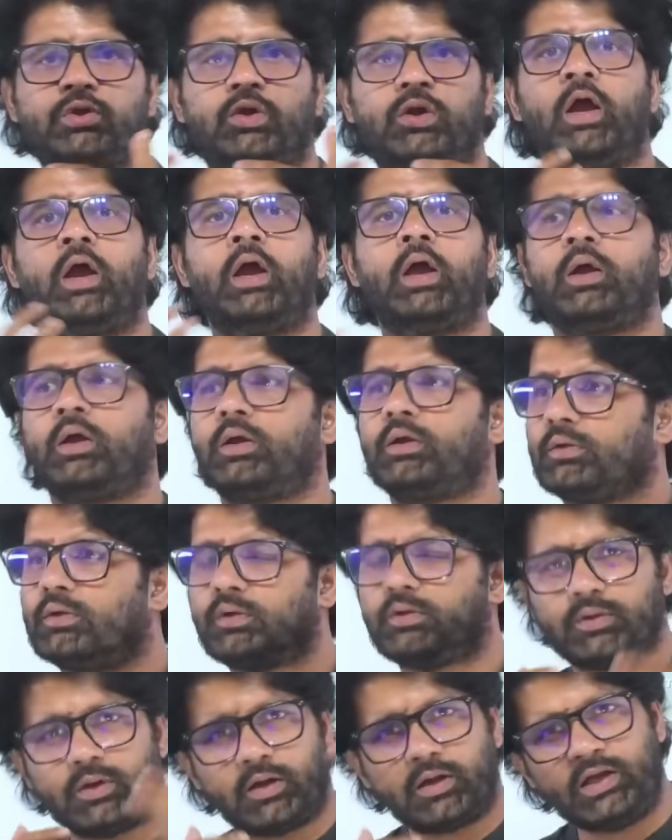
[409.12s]
or
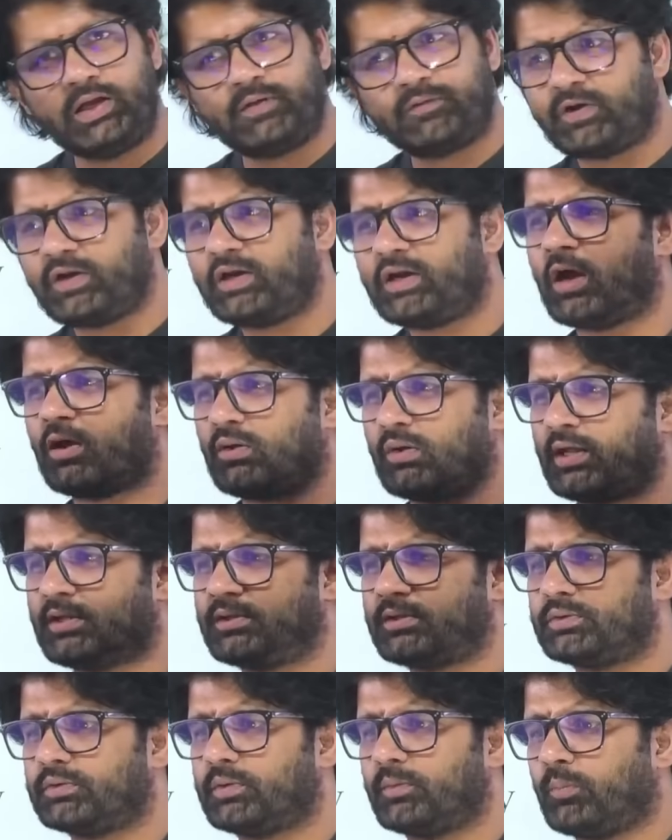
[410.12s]
even now, like
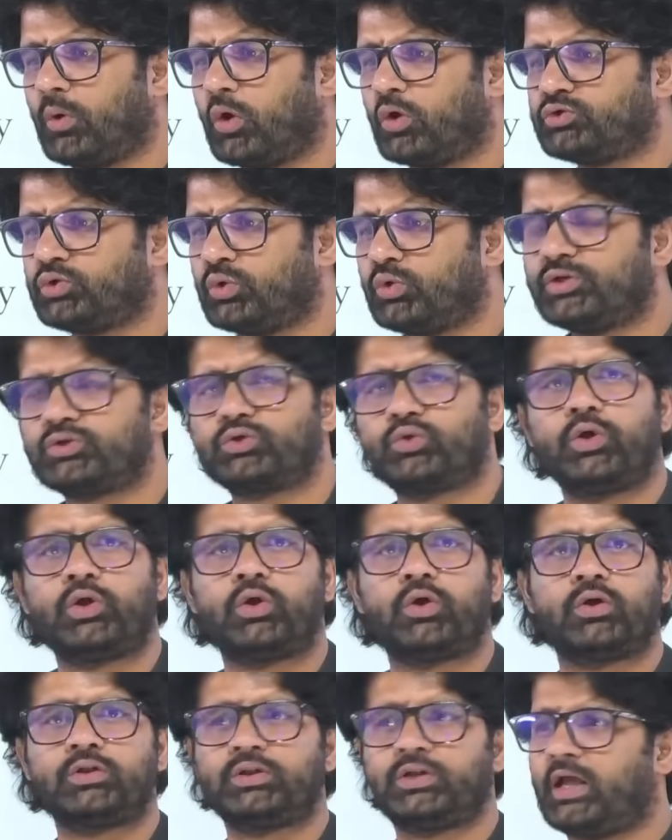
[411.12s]
the monsoon is going
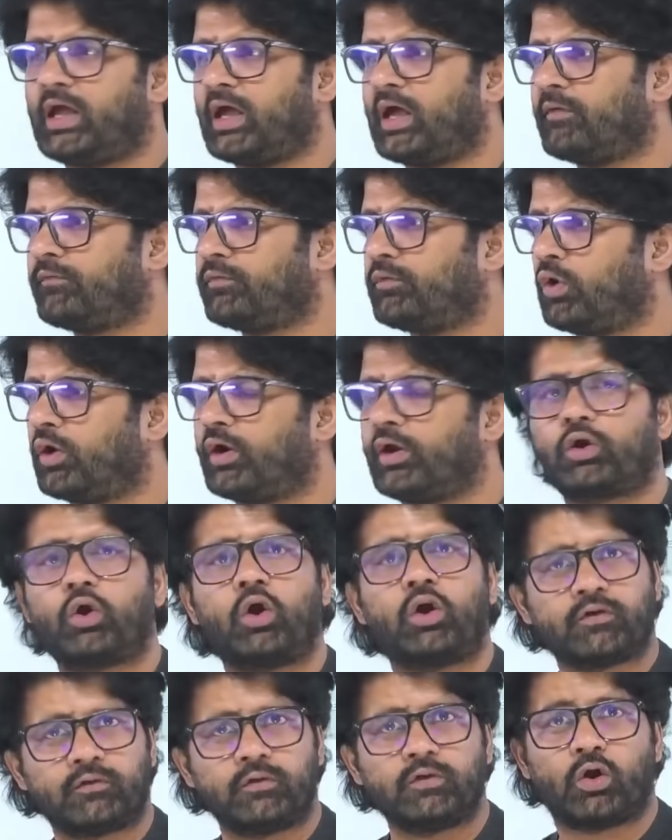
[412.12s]
on, they have got a
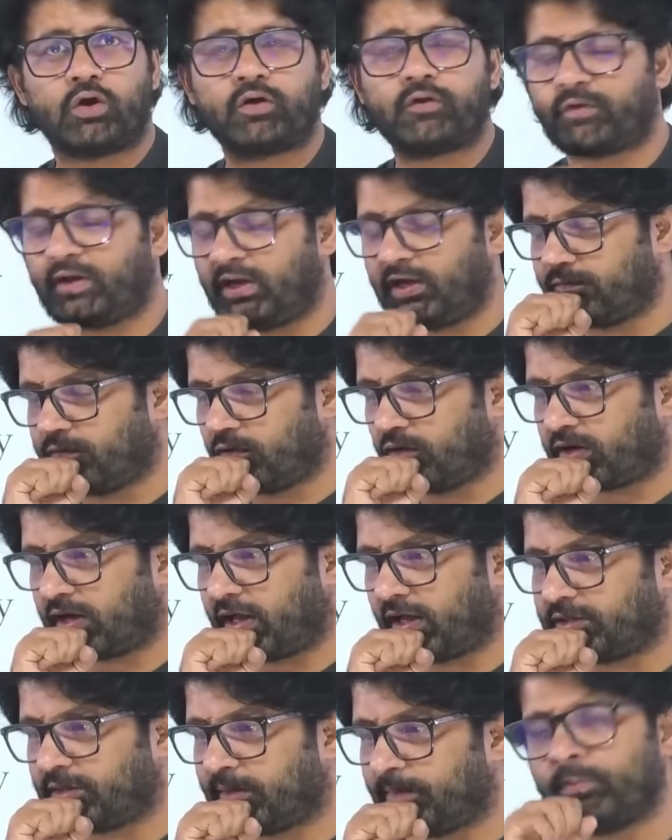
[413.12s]
lot of, lot of rainfall
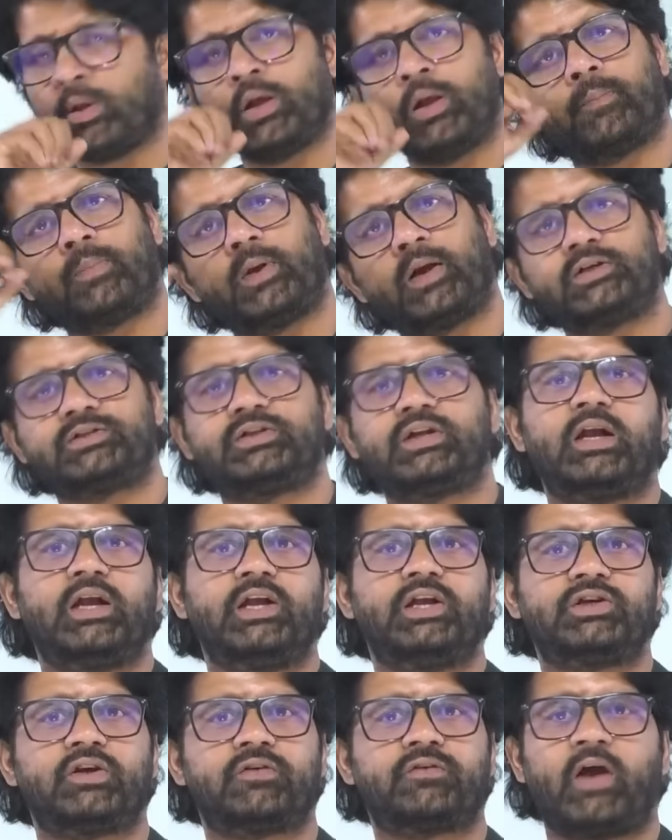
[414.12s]
rather, plus the
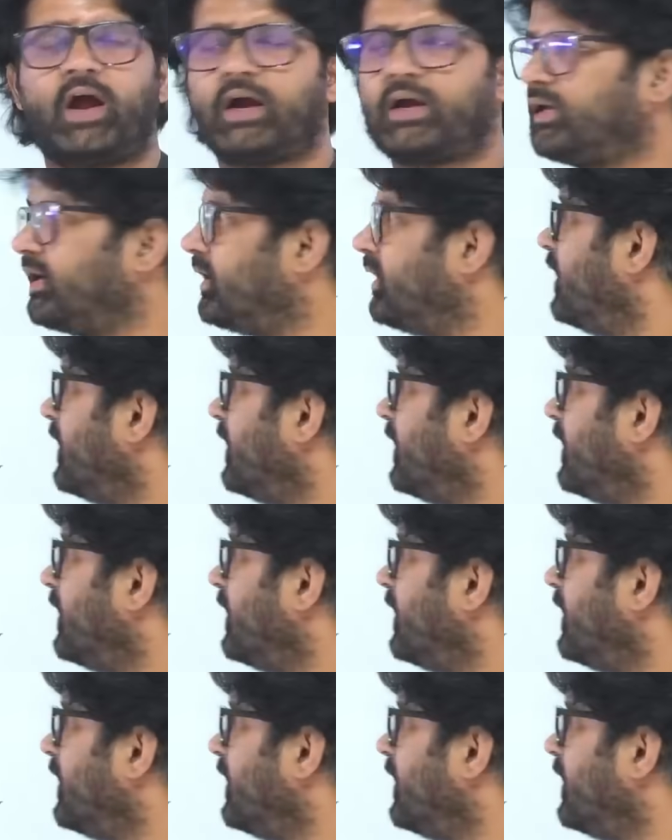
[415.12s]
glacier factor.